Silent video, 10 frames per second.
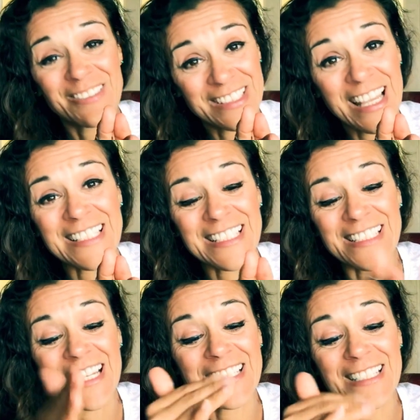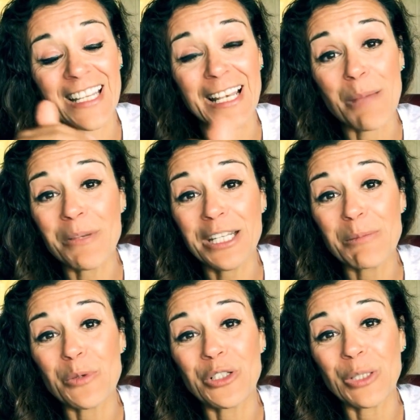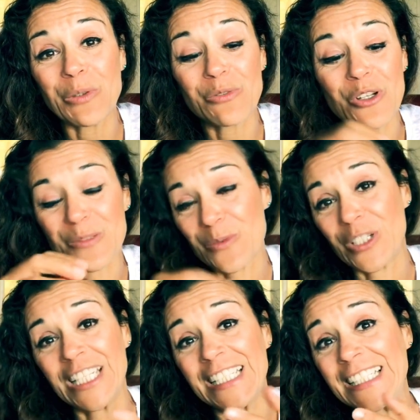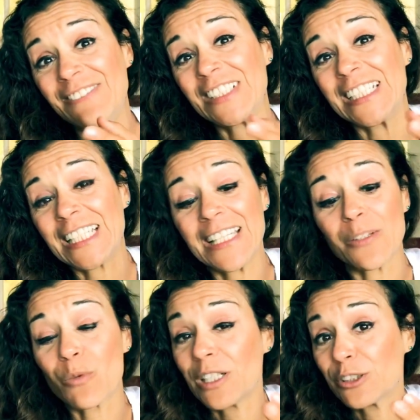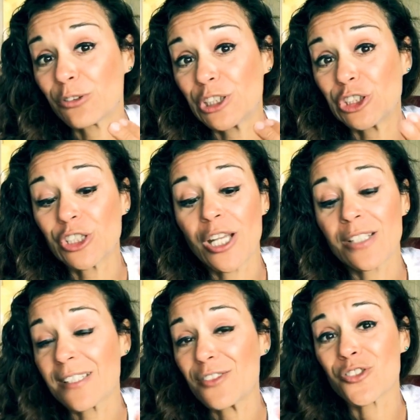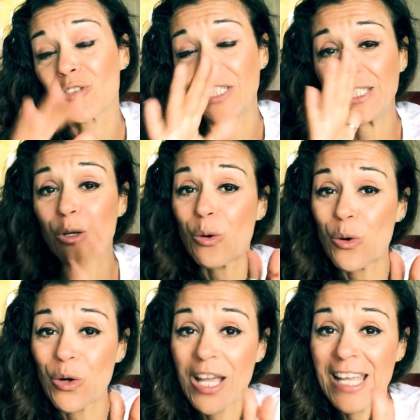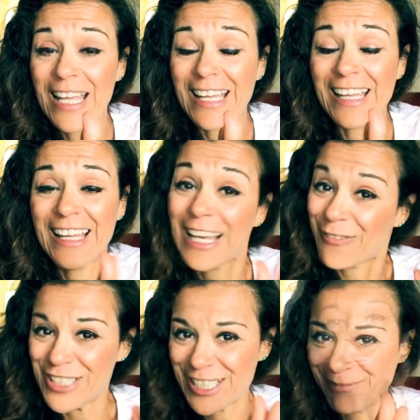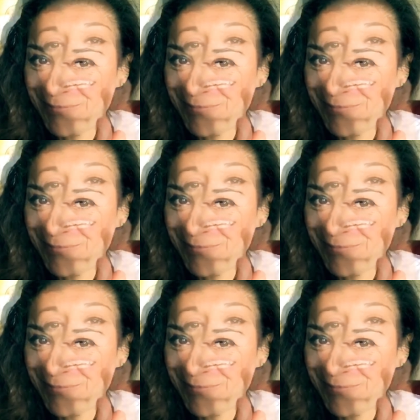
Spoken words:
as I said, lemon in the morning with rosemary, in the evening either wild orange, tangerine or lavender.